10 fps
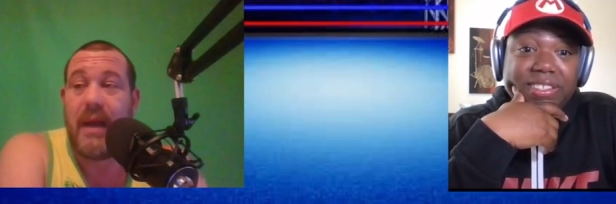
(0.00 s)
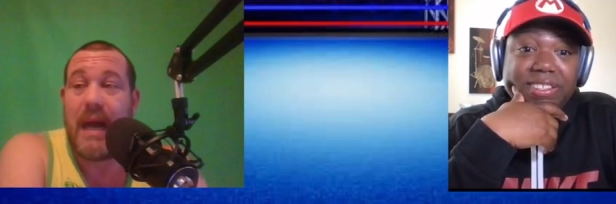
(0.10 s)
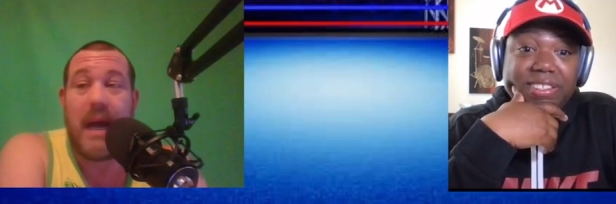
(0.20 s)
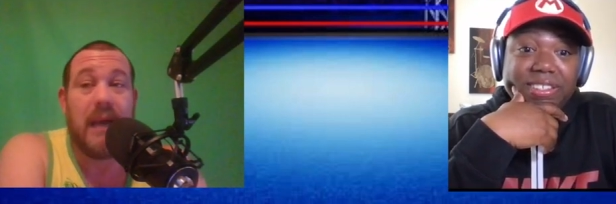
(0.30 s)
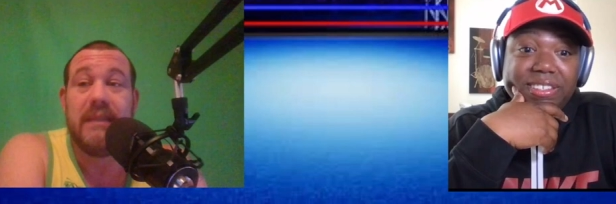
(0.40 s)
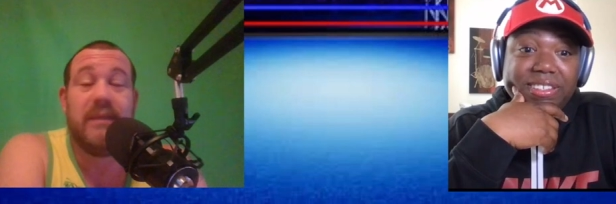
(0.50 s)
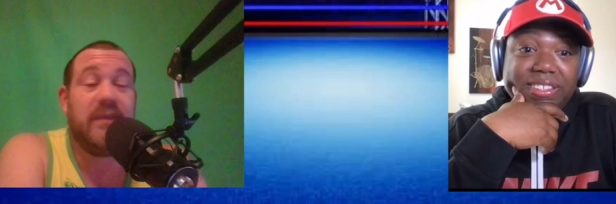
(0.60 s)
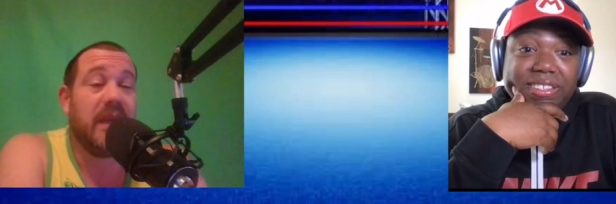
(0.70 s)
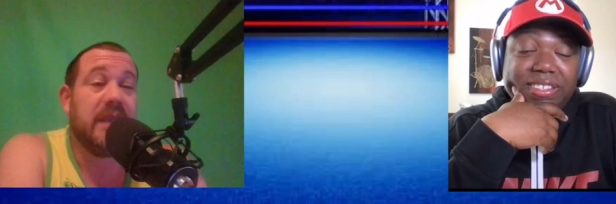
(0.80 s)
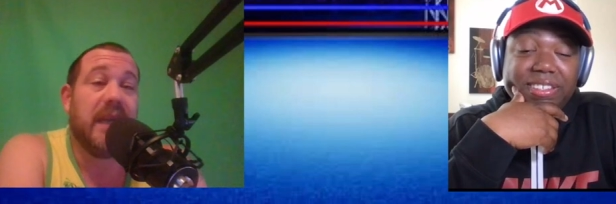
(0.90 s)
Speaker 1: Uh, it
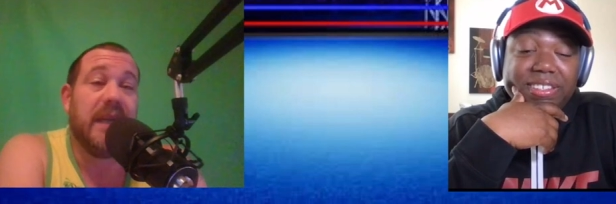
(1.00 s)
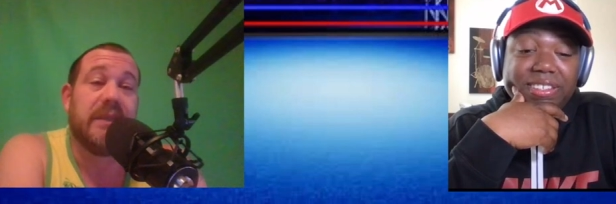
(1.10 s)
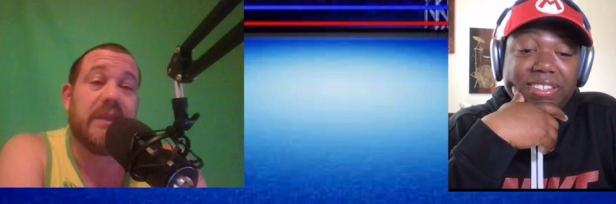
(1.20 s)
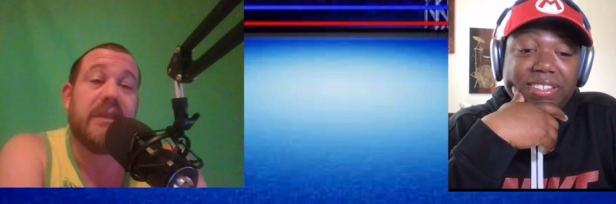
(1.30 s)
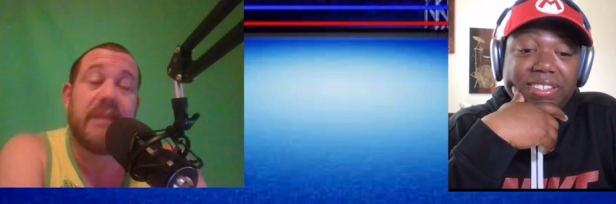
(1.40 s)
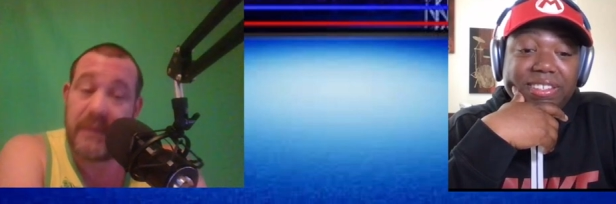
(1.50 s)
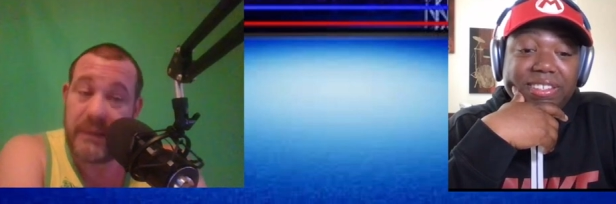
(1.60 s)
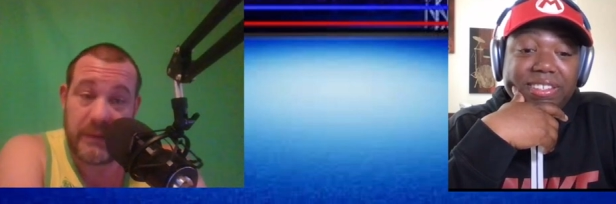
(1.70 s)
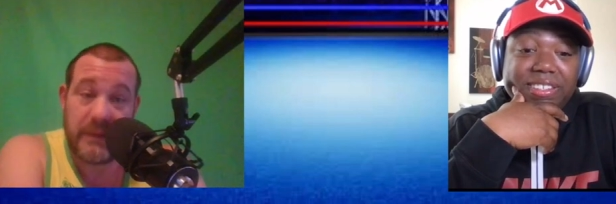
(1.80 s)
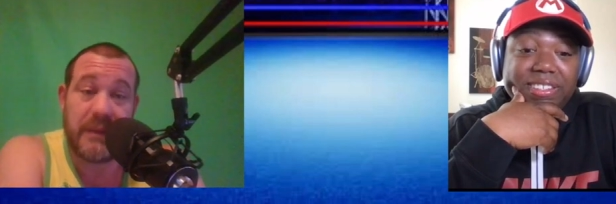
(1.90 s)
was very dangerous.
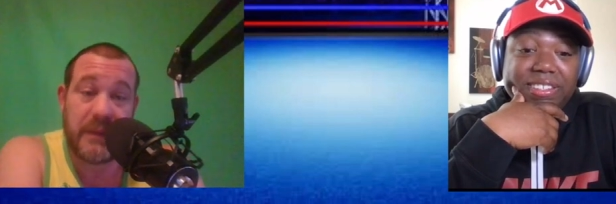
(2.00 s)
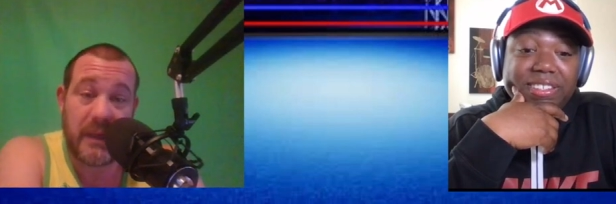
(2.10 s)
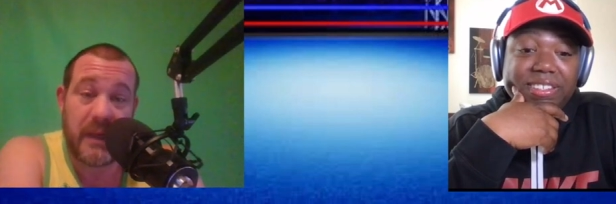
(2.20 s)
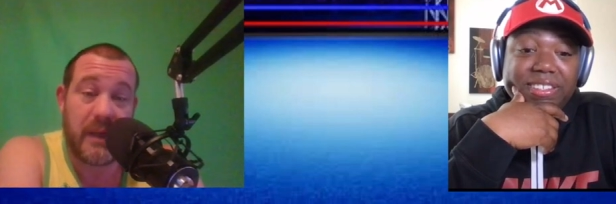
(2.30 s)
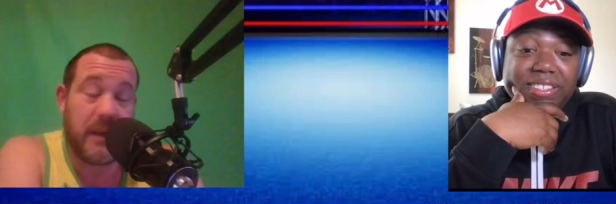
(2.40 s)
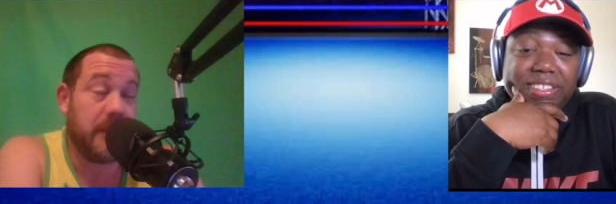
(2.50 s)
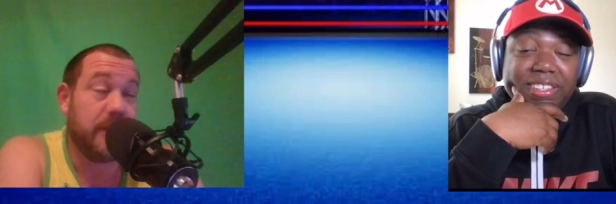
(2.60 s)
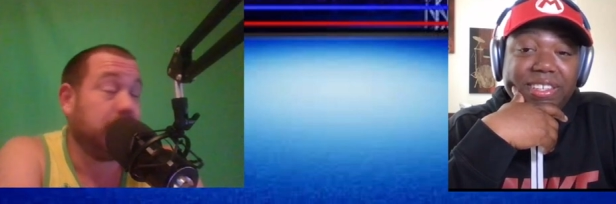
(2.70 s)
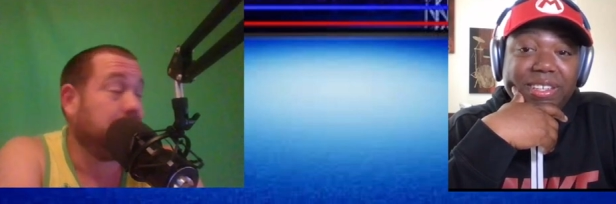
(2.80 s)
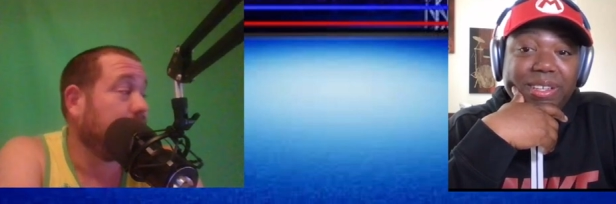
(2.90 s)

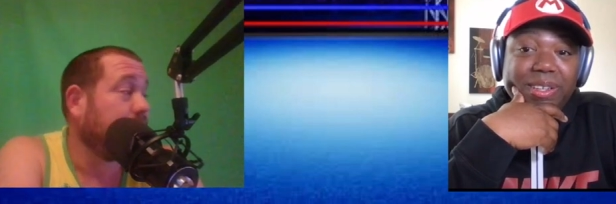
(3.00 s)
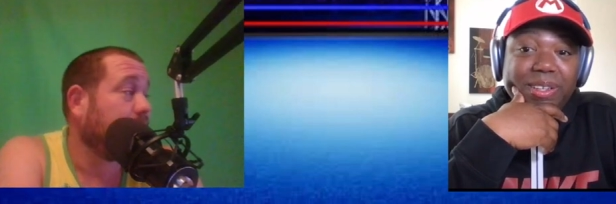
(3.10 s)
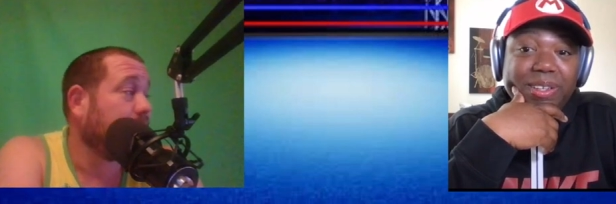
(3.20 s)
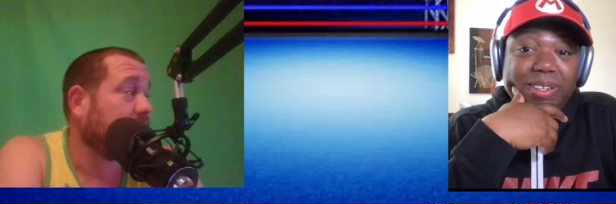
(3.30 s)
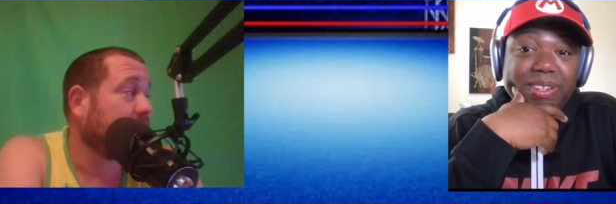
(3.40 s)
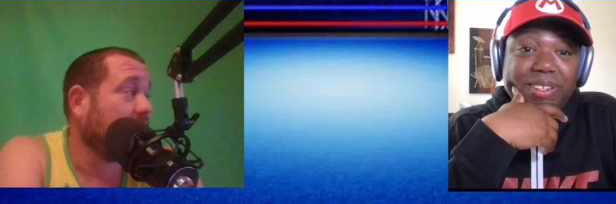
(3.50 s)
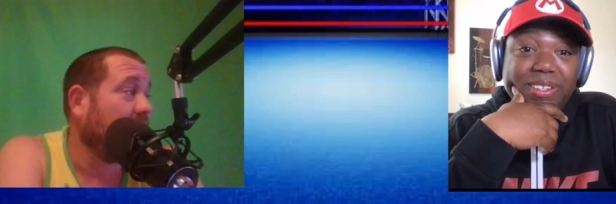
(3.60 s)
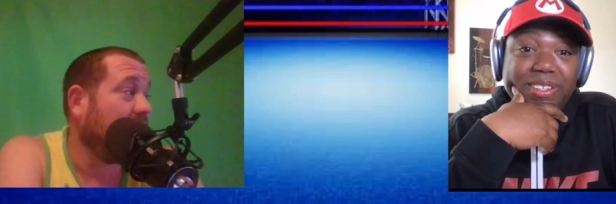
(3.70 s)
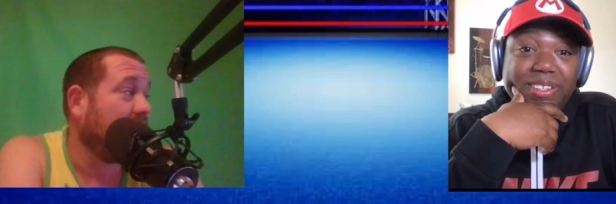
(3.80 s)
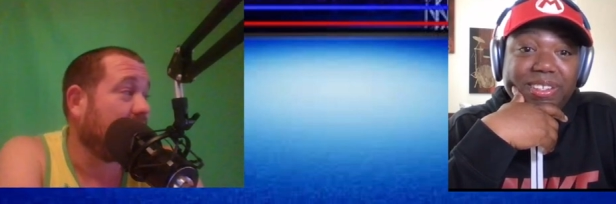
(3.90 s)
Um,
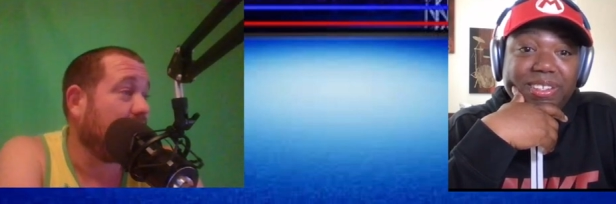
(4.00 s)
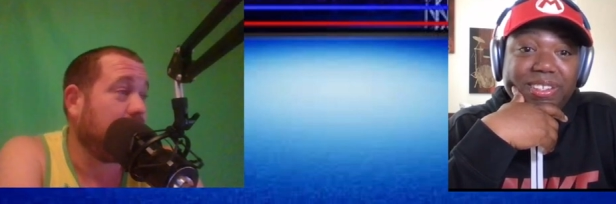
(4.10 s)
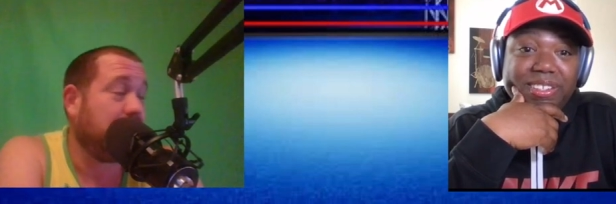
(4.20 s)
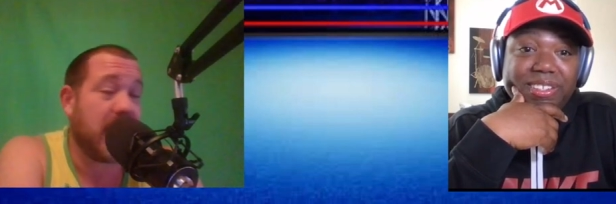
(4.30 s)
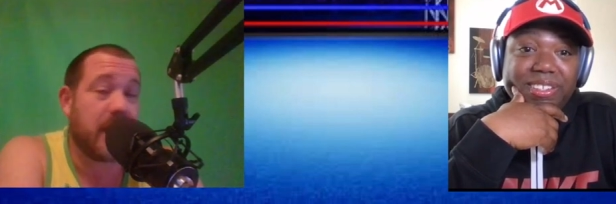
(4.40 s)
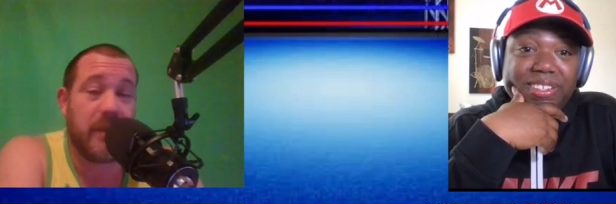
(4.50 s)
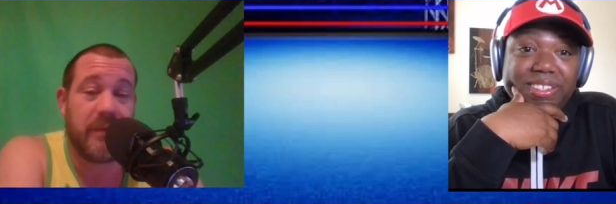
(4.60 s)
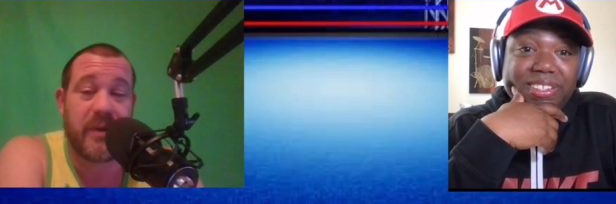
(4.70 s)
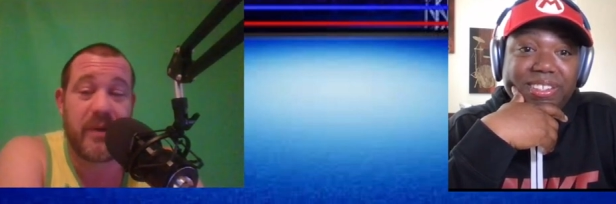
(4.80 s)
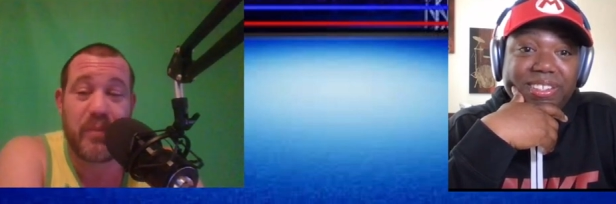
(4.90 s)
and then to come back
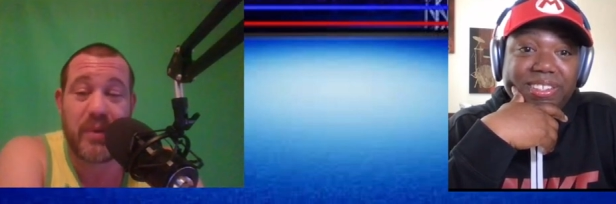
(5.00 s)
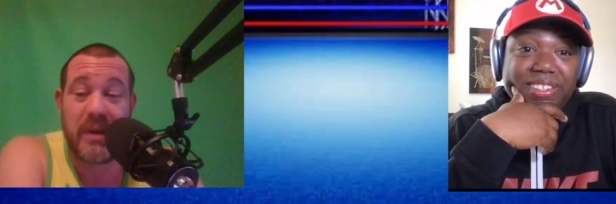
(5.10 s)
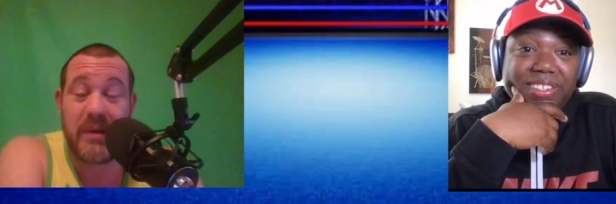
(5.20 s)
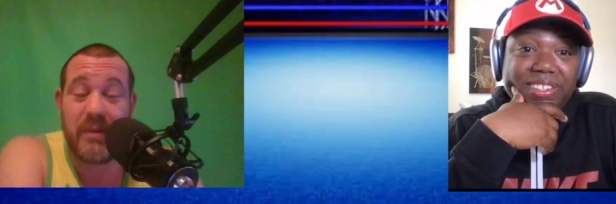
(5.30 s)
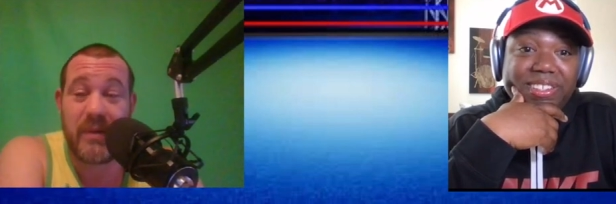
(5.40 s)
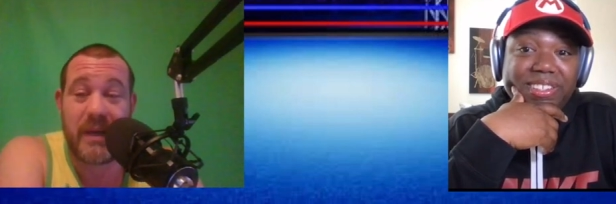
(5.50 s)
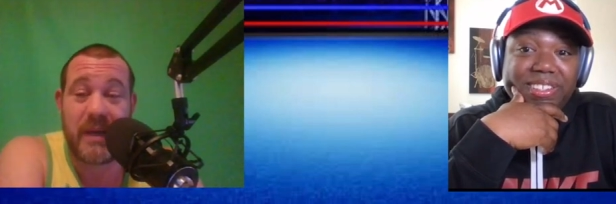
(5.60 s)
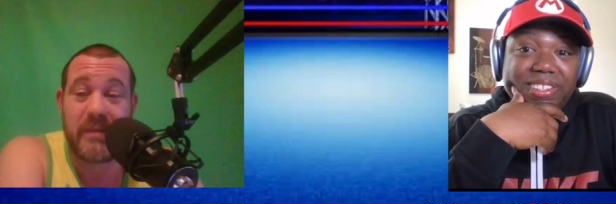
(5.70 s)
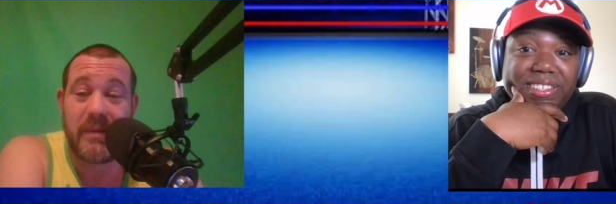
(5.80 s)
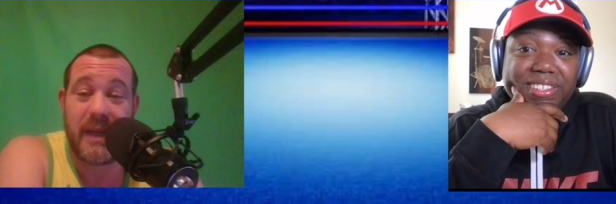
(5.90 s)
with a vertebreaker
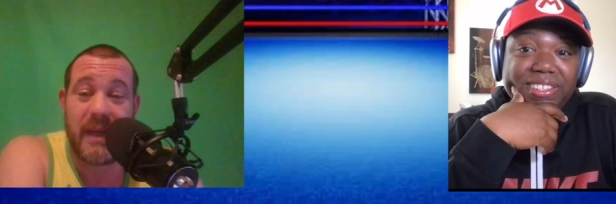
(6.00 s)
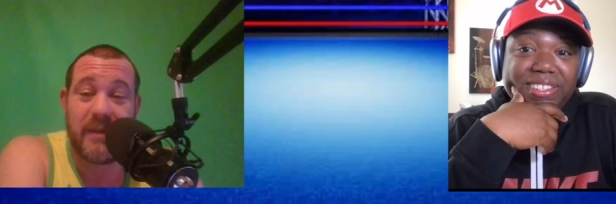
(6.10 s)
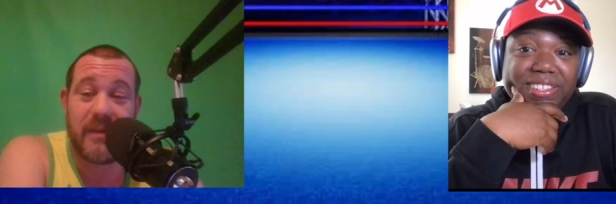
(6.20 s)
right after that.